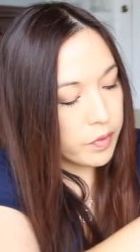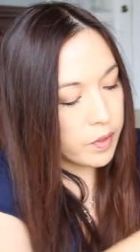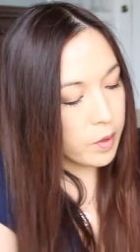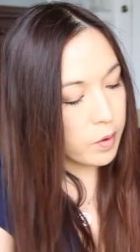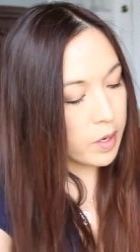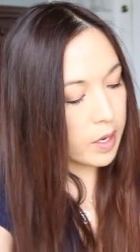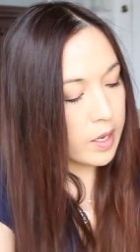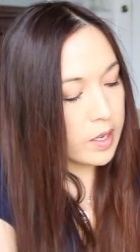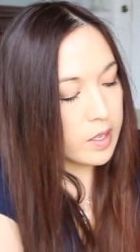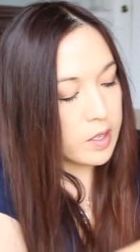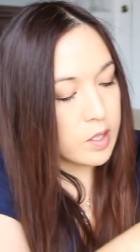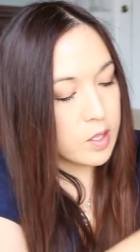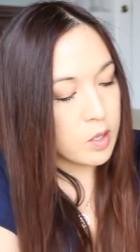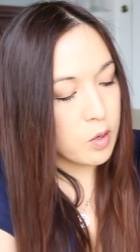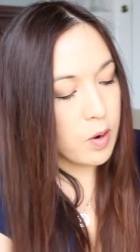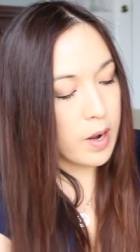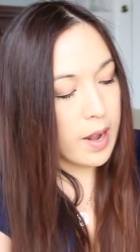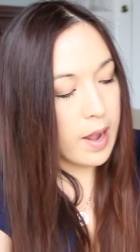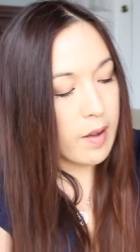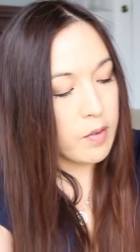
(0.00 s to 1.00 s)
Okay,
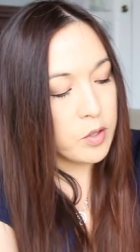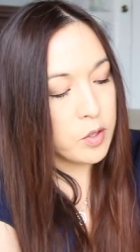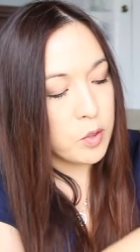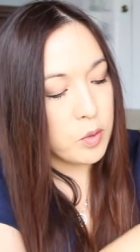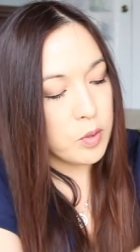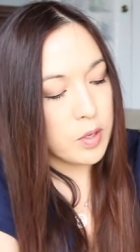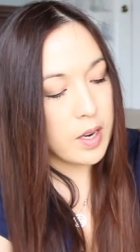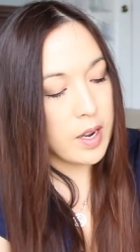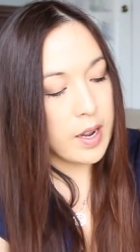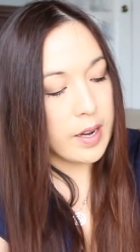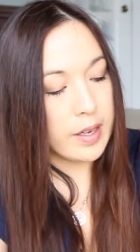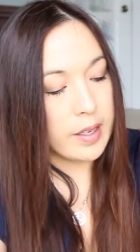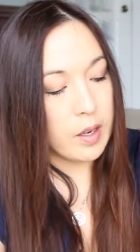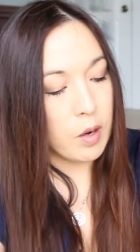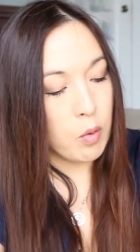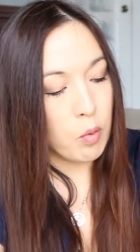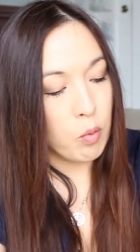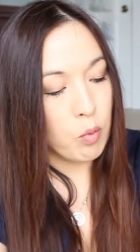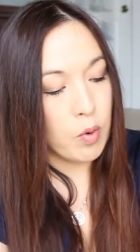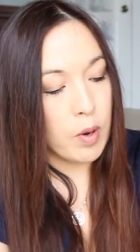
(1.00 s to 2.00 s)
so I have to like
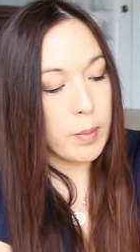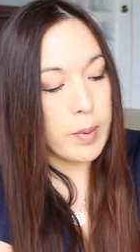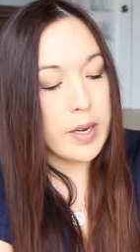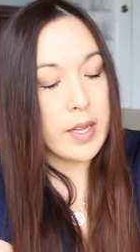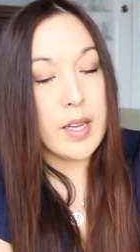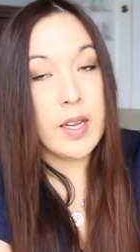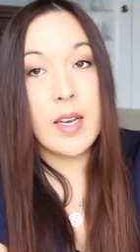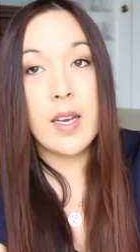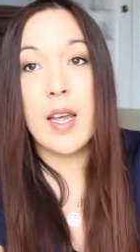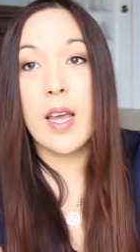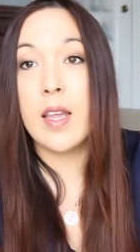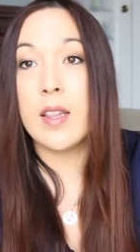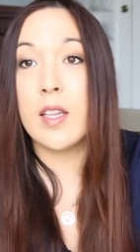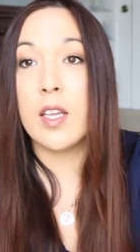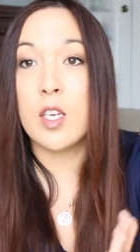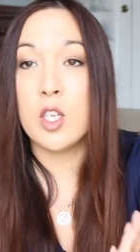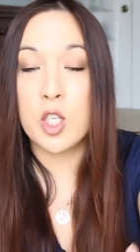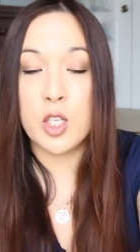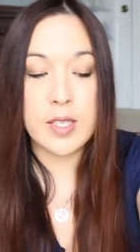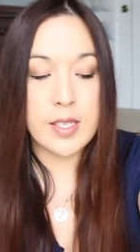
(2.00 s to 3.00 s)
rub it in and
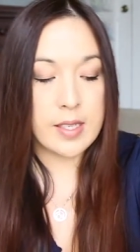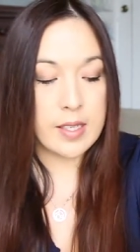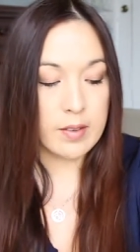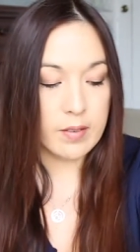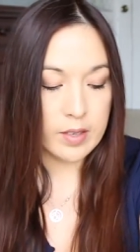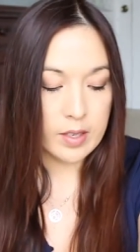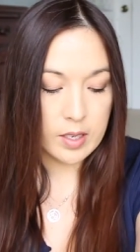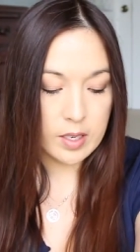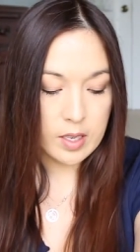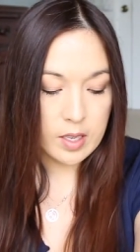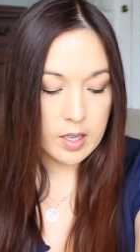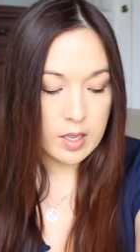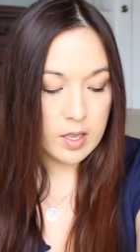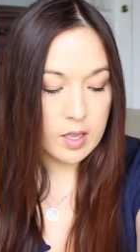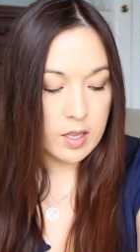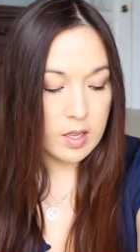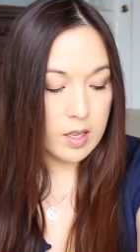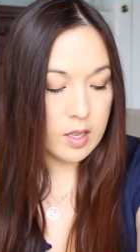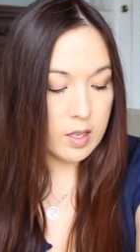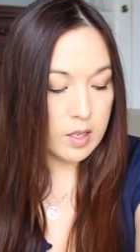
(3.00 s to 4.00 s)
then just leave it.
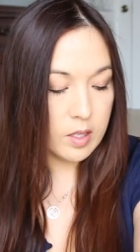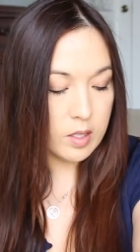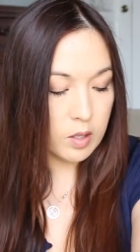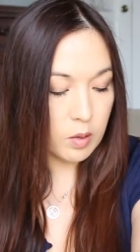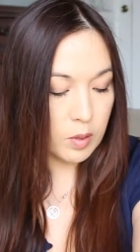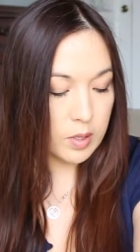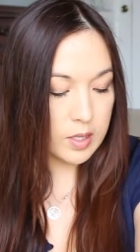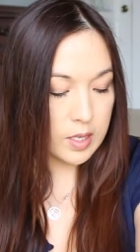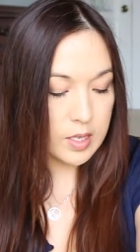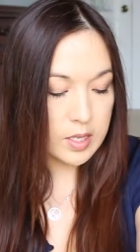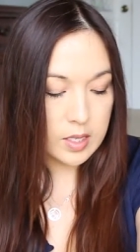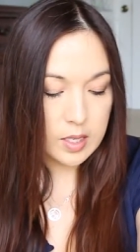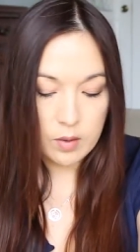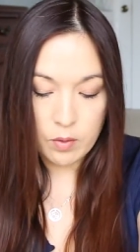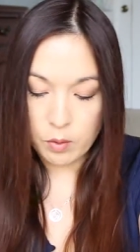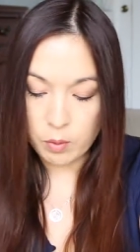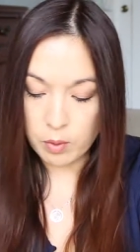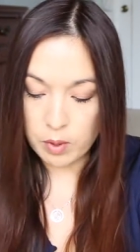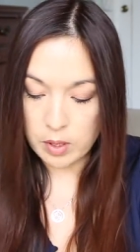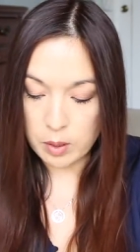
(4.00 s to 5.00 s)
So it does give
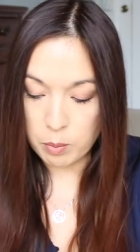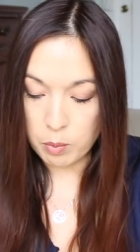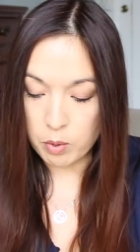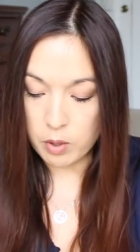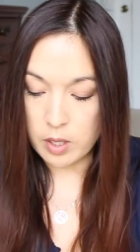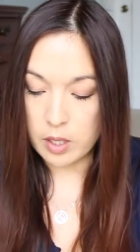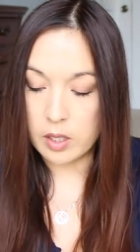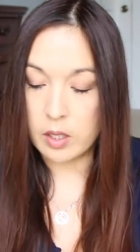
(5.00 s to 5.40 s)
a really pretty